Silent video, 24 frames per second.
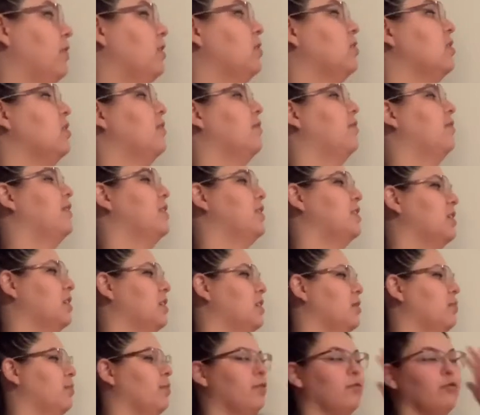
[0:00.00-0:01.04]

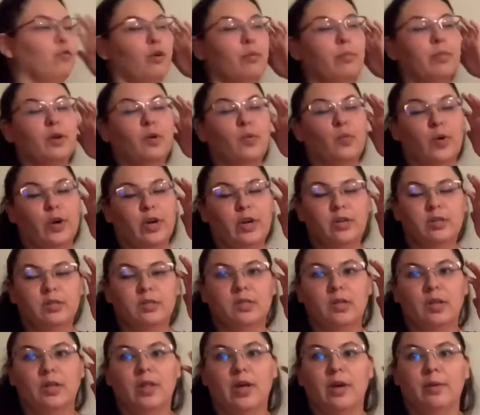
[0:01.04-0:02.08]
physically performing words,
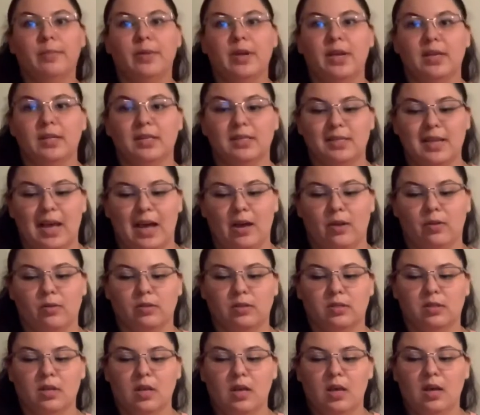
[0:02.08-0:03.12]
so they'll make
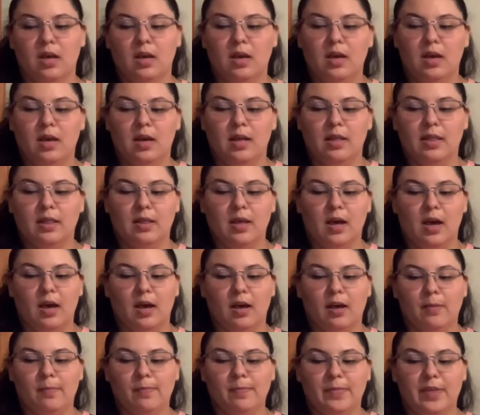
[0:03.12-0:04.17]
sounds
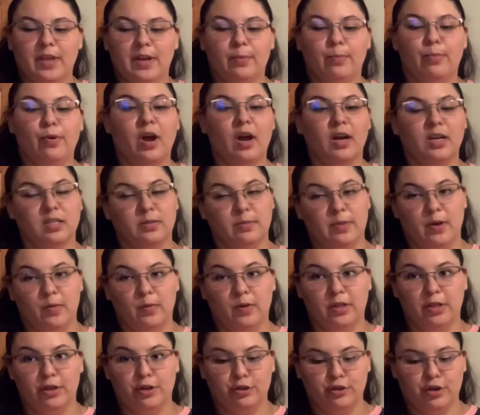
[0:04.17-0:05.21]
that approximate what
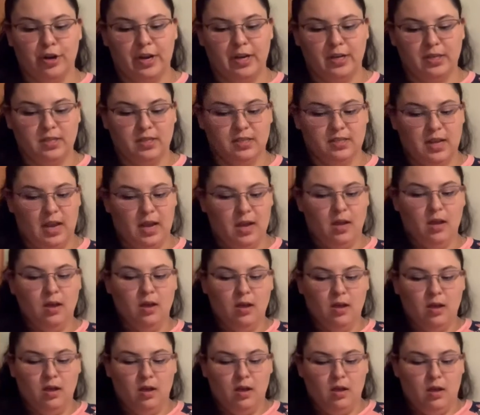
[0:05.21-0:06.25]
they're trying to say.
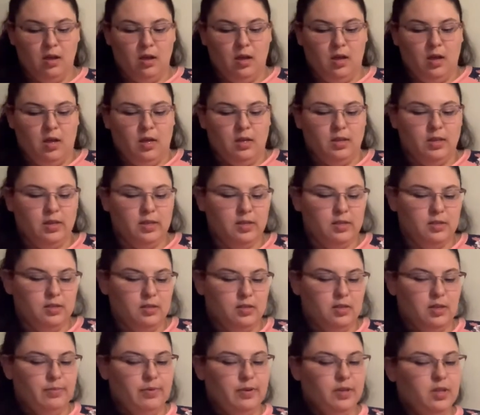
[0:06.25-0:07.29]
This
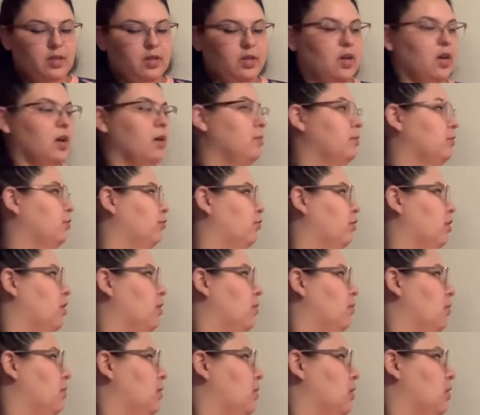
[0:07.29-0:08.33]
typically
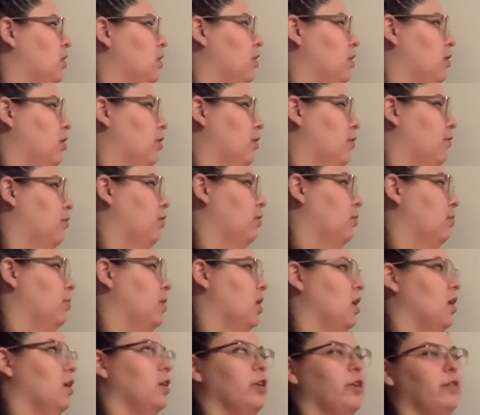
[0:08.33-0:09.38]
could occur from
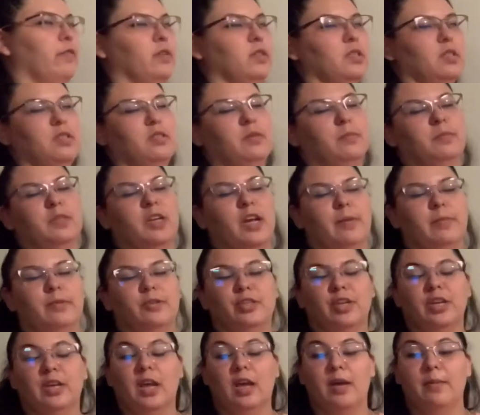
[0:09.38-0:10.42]
nervous system damage
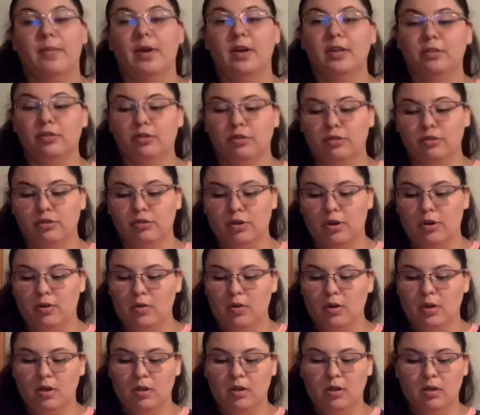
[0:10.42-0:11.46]
like MS or
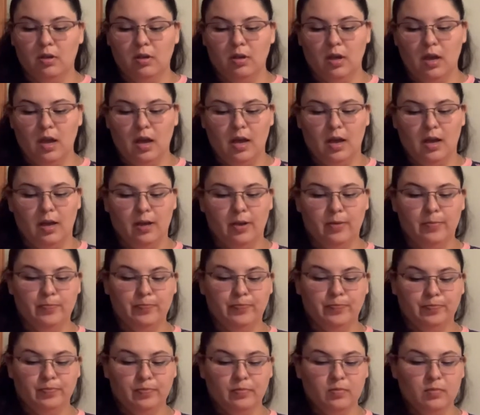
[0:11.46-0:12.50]
stroke.
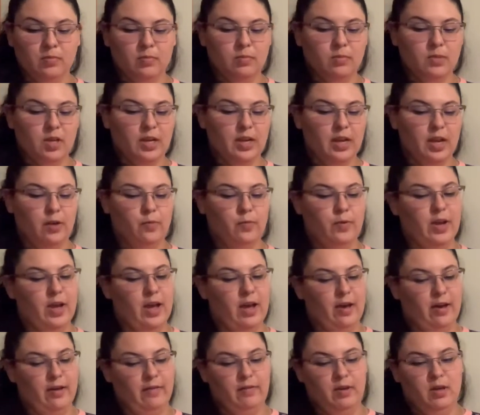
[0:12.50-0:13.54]
Again, we
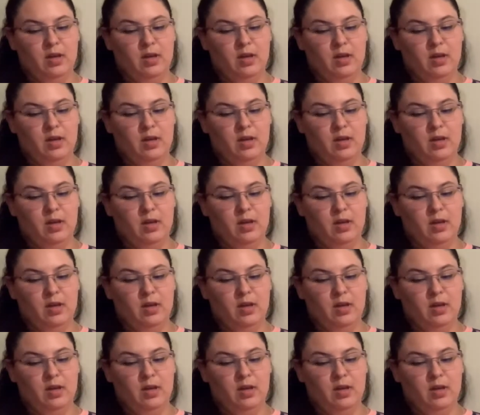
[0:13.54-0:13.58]
have